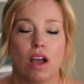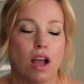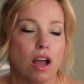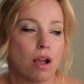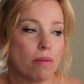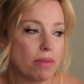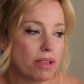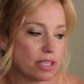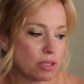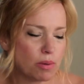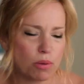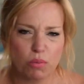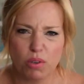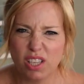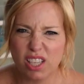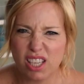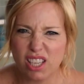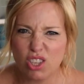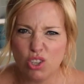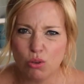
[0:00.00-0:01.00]
it's been
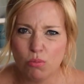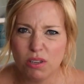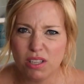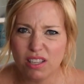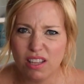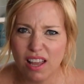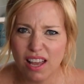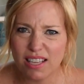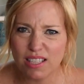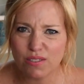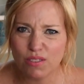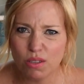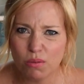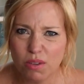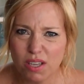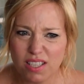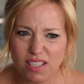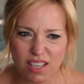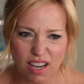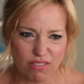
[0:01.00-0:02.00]
really humid the last few
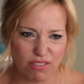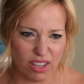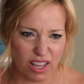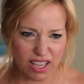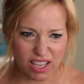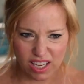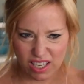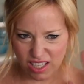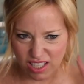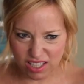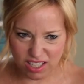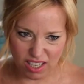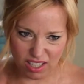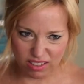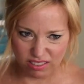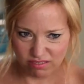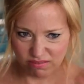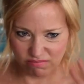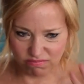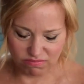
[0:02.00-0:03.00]
weeks and I feel like I need
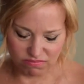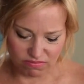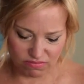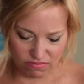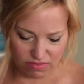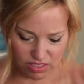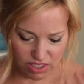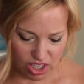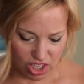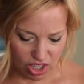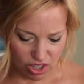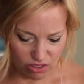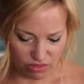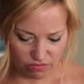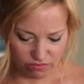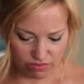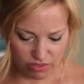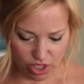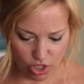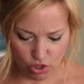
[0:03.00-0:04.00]
to, you know,
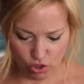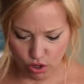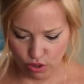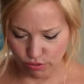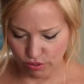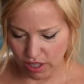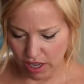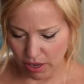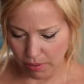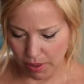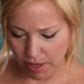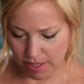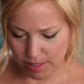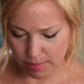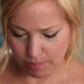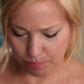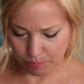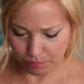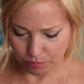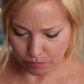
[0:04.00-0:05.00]
control flyaways.